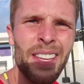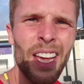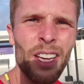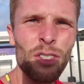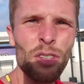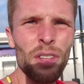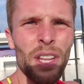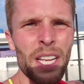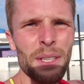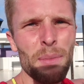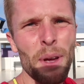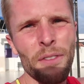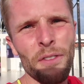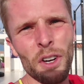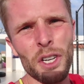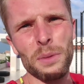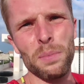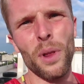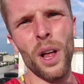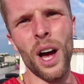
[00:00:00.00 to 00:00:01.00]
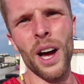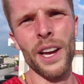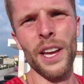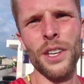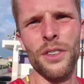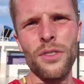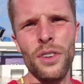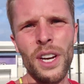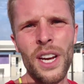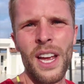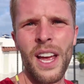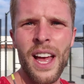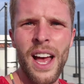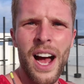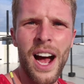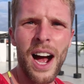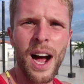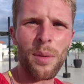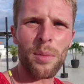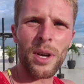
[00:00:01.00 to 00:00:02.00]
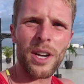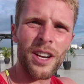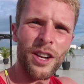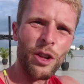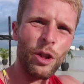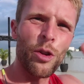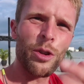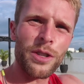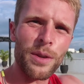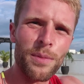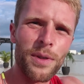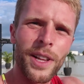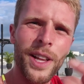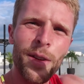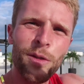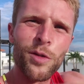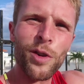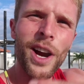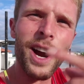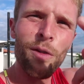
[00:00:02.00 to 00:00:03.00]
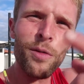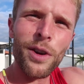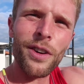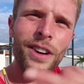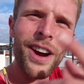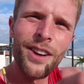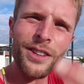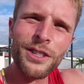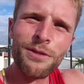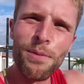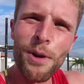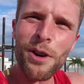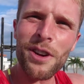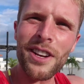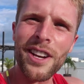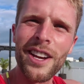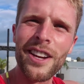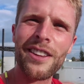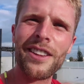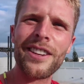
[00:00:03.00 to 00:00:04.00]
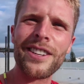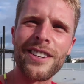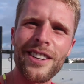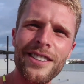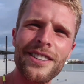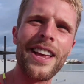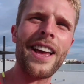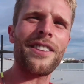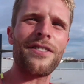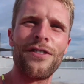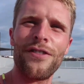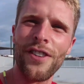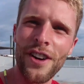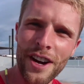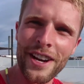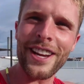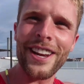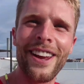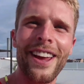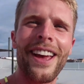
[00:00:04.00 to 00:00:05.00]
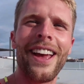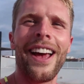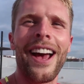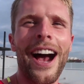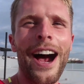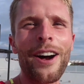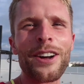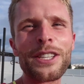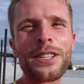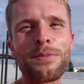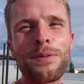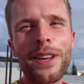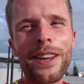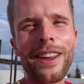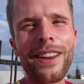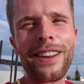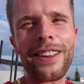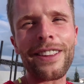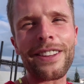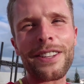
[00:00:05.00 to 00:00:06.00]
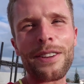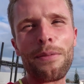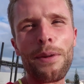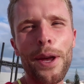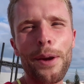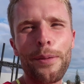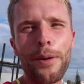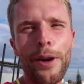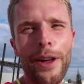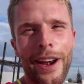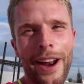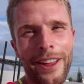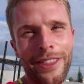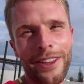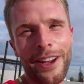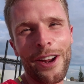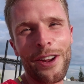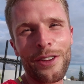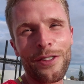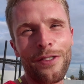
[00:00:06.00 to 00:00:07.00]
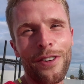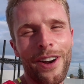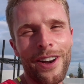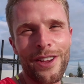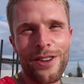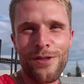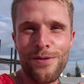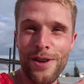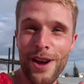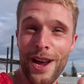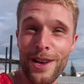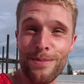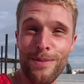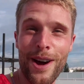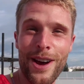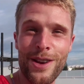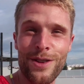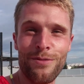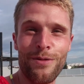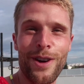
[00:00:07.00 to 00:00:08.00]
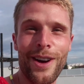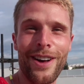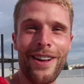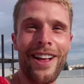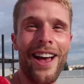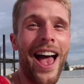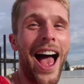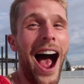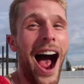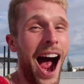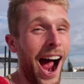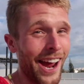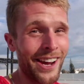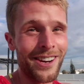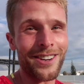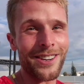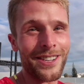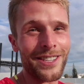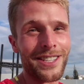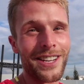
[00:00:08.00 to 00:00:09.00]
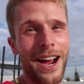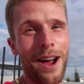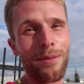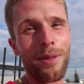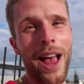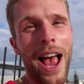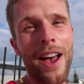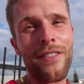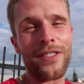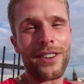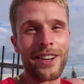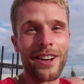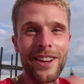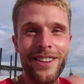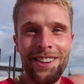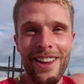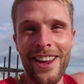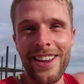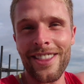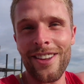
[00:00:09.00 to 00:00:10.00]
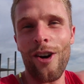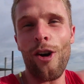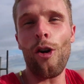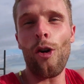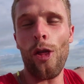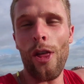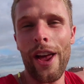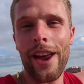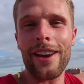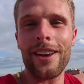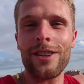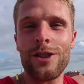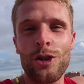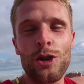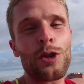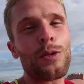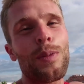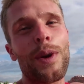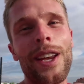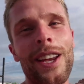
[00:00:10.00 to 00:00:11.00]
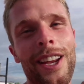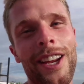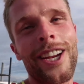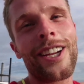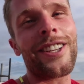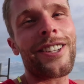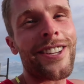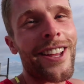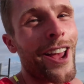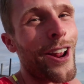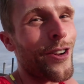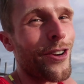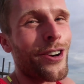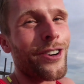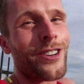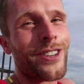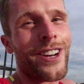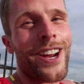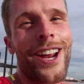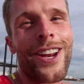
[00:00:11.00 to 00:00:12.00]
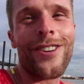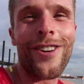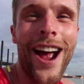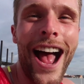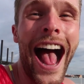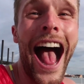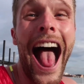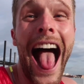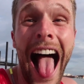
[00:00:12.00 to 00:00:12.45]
Yeah, so that's my first blog entry. I'm gonna include some clips where I went around spoken English because that's funny. I was speaking English to people and I thought it was funny. You guys might as well. I couldn't stop laughing because like the whole thing is you're speaking English, they don't understand you.